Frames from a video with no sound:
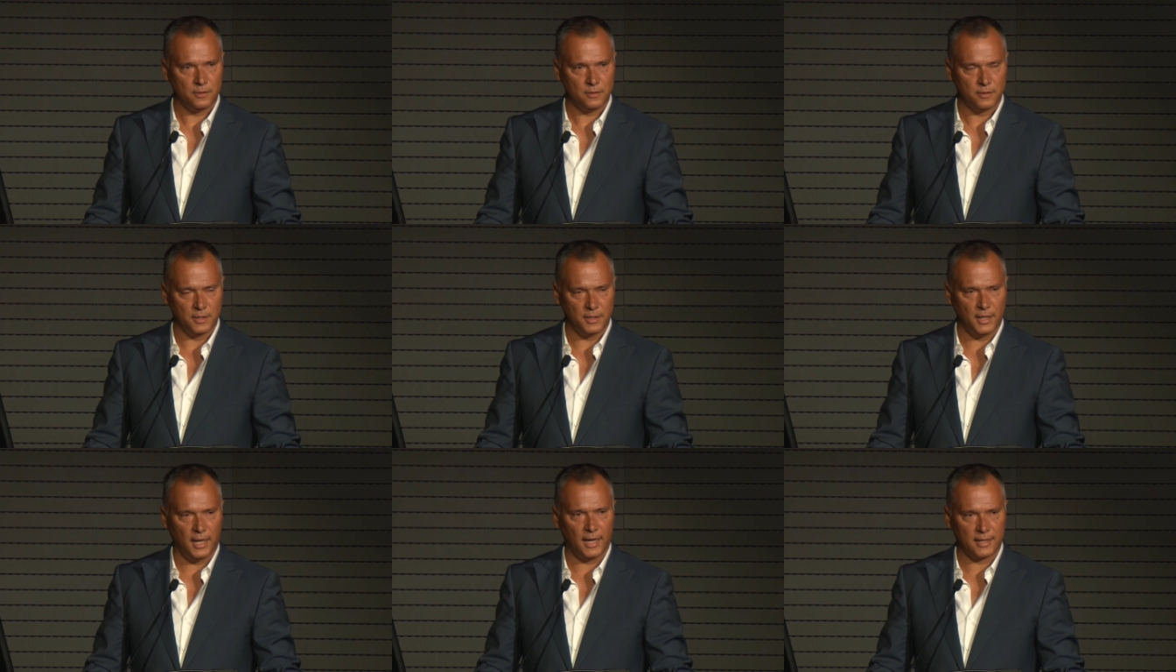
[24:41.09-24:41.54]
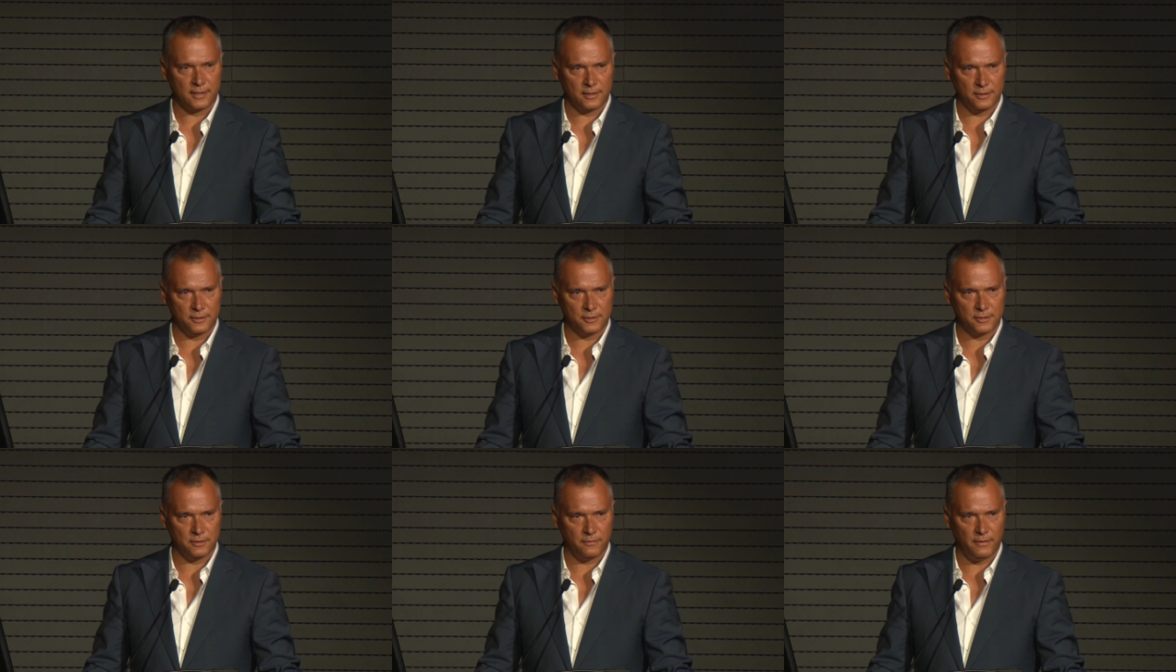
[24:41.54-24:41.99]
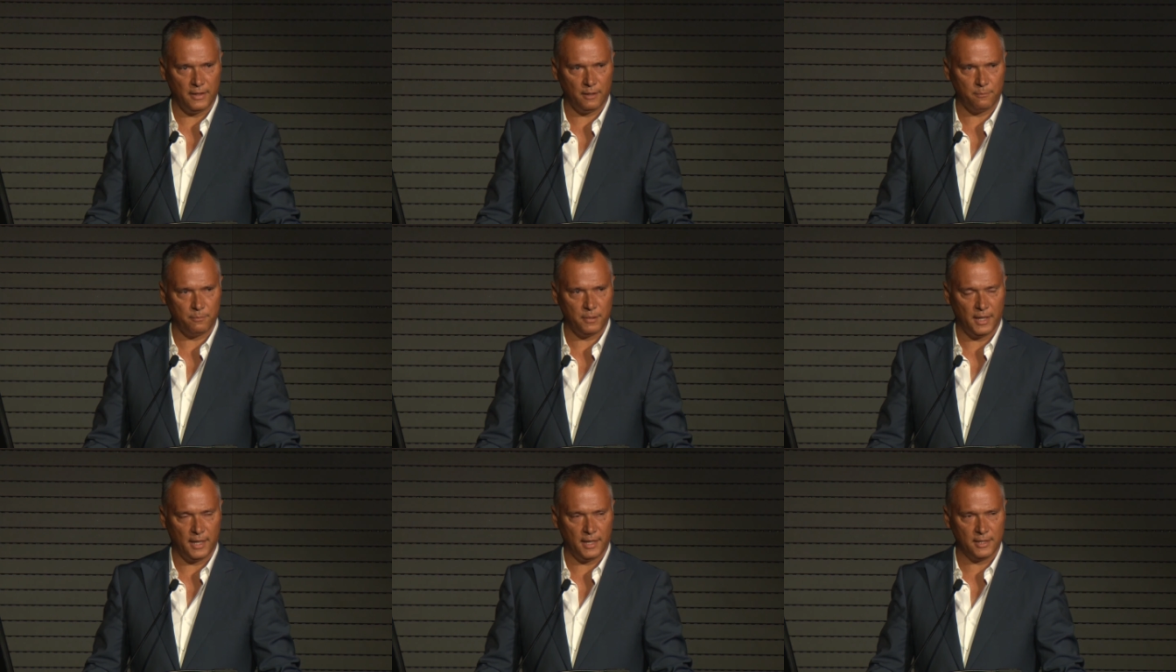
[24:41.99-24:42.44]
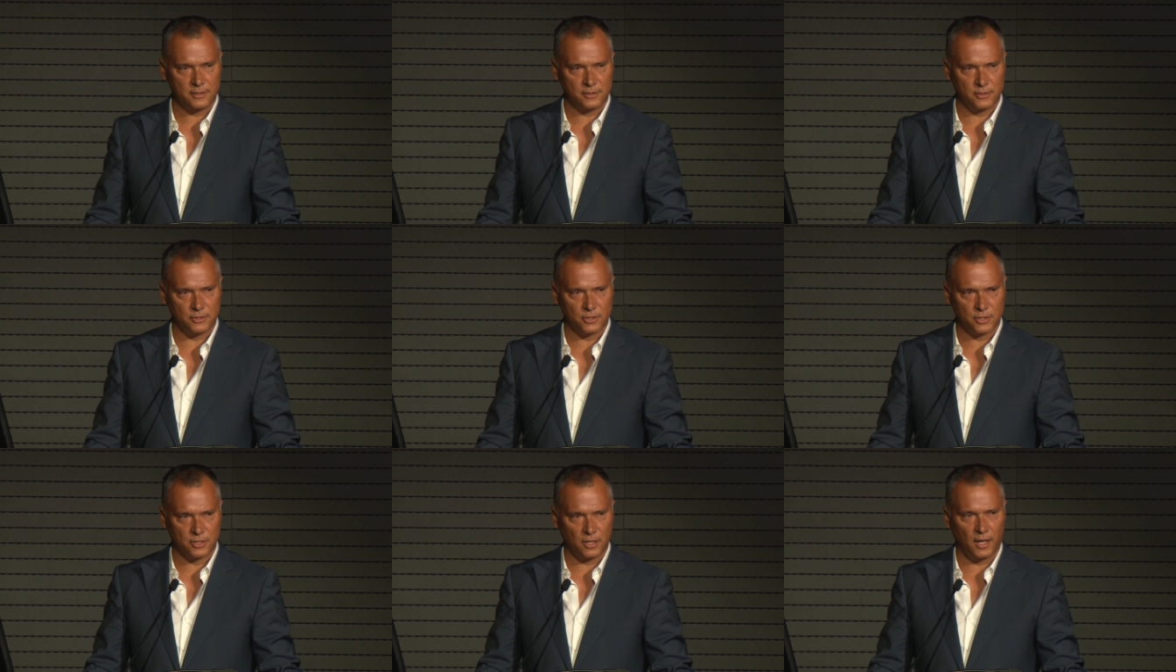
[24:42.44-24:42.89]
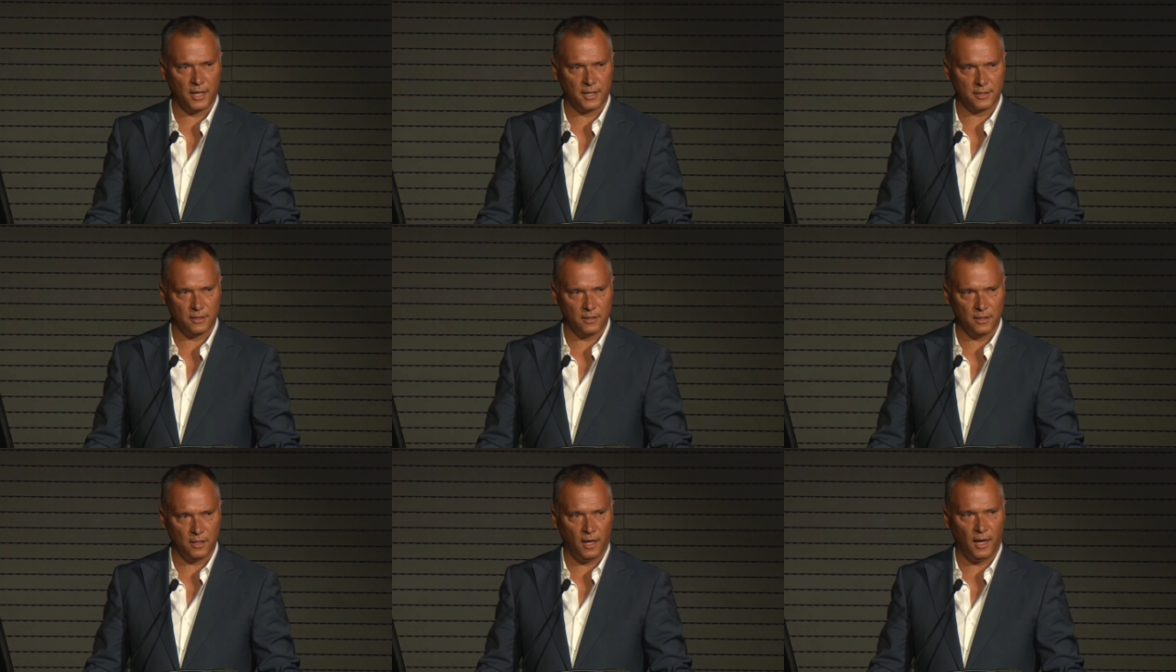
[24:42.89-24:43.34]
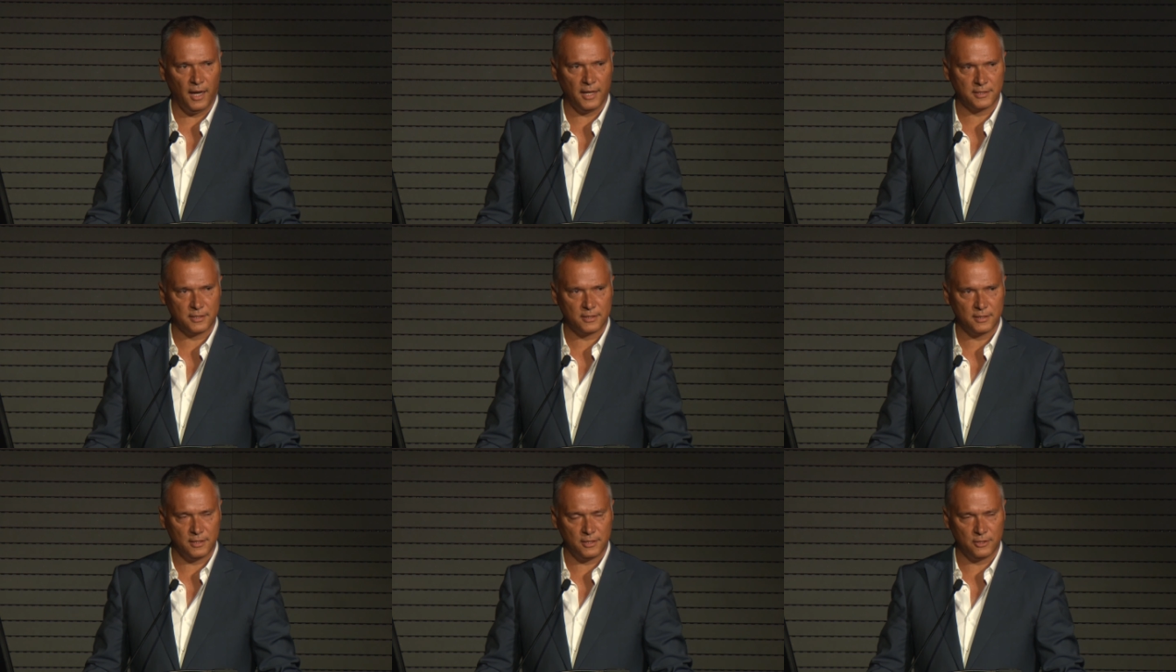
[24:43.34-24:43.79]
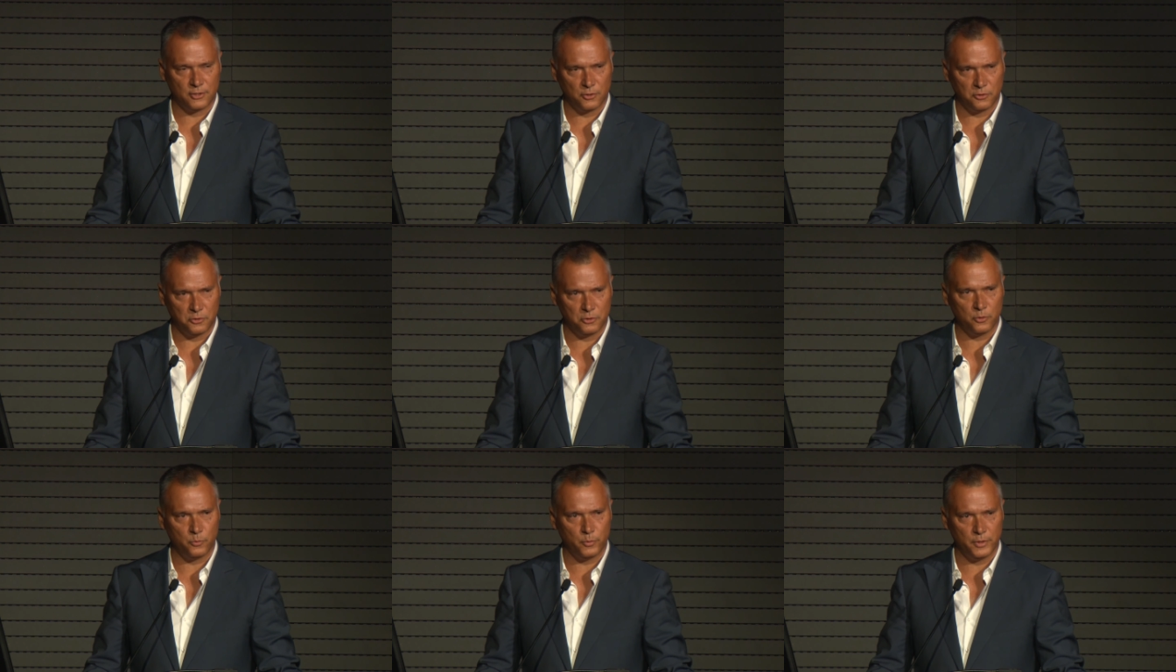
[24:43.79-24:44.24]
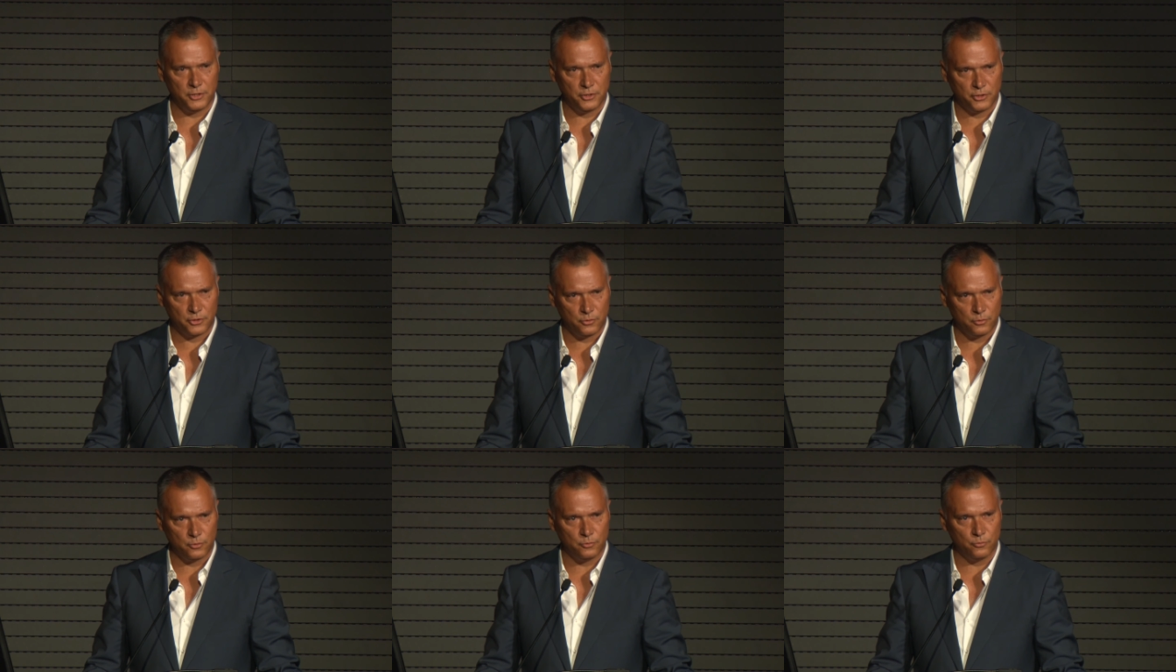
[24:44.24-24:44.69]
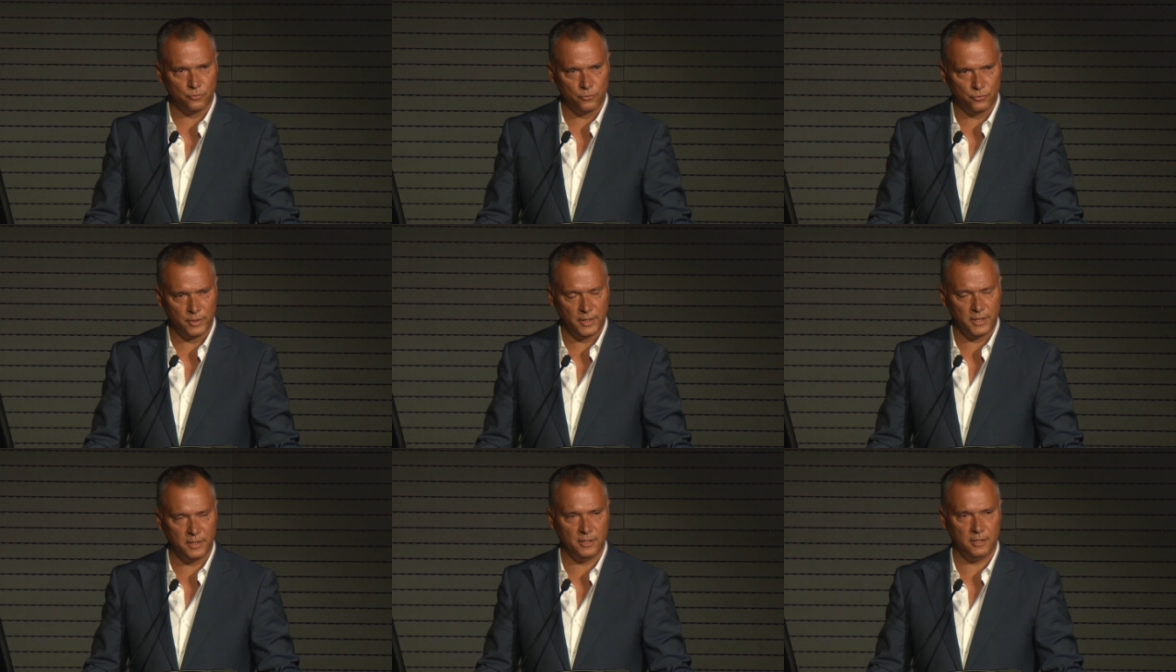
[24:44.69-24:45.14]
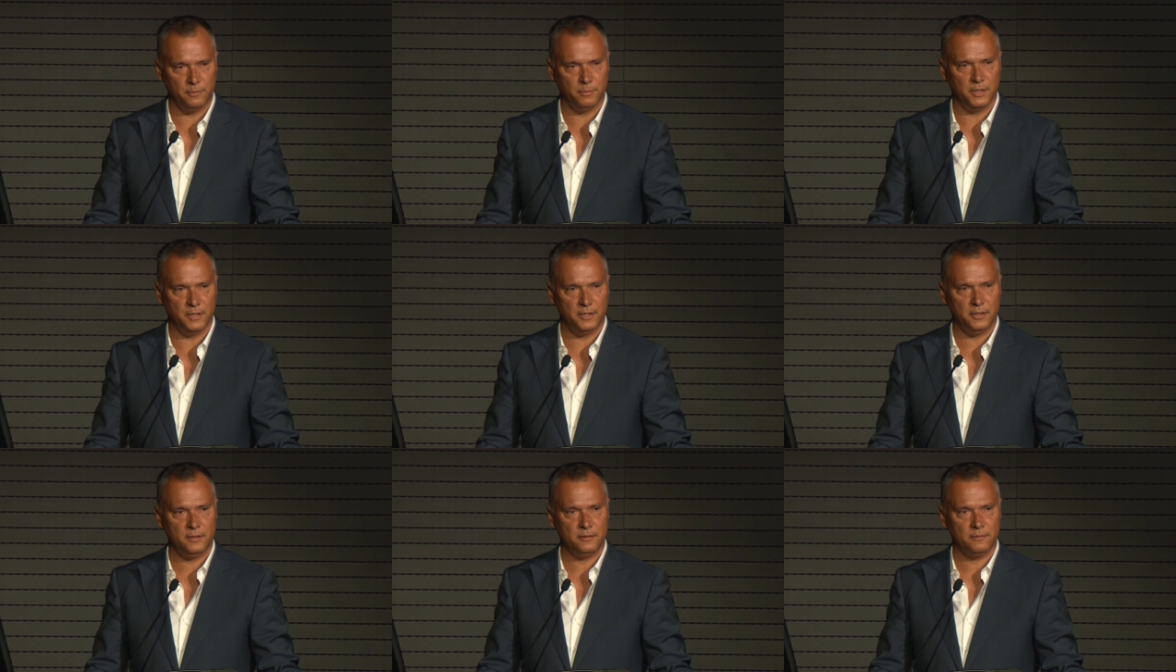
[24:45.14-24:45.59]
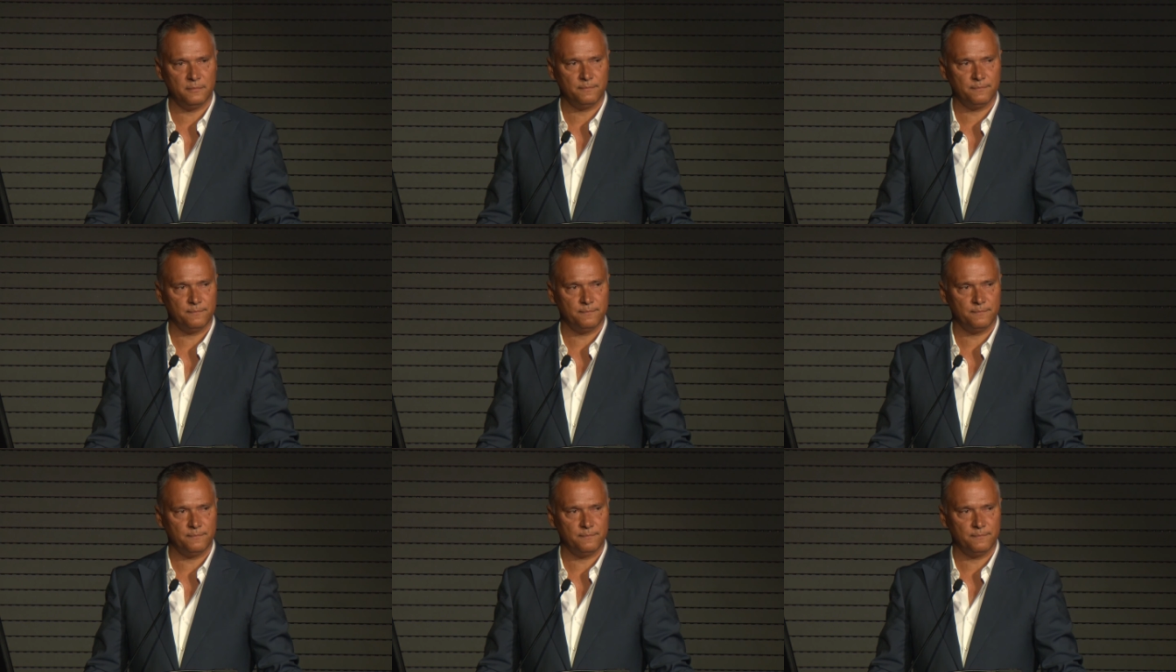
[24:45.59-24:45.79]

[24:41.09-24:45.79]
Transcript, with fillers: the darkness of our past, to shine a light into who we should really be,